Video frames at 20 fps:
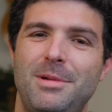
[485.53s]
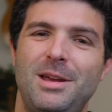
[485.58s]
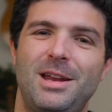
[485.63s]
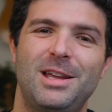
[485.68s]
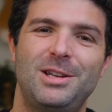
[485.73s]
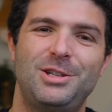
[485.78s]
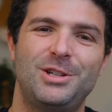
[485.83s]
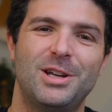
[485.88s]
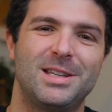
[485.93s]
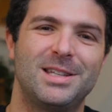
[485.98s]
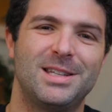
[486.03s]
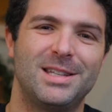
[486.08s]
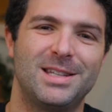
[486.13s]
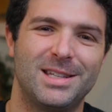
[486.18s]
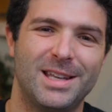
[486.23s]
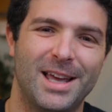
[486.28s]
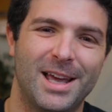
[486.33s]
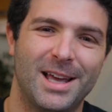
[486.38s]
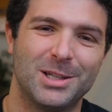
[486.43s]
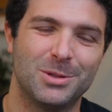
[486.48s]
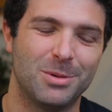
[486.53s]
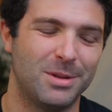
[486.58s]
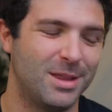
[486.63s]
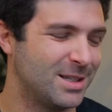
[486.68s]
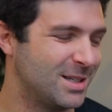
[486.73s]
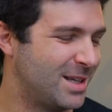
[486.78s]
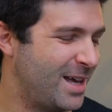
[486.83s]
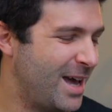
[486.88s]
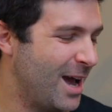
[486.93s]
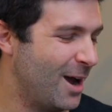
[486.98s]
it just sings with
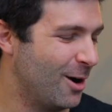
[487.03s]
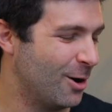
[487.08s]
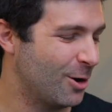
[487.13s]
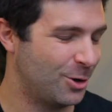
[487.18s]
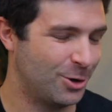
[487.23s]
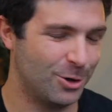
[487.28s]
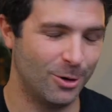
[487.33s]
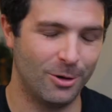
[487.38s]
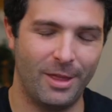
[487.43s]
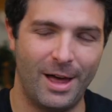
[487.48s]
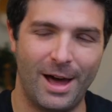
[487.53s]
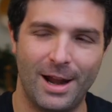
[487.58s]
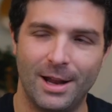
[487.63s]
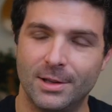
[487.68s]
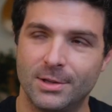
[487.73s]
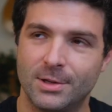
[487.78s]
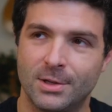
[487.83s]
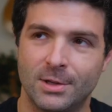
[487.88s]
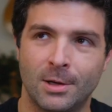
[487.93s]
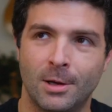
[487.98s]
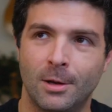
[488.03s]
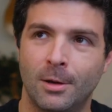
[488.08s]
this character that is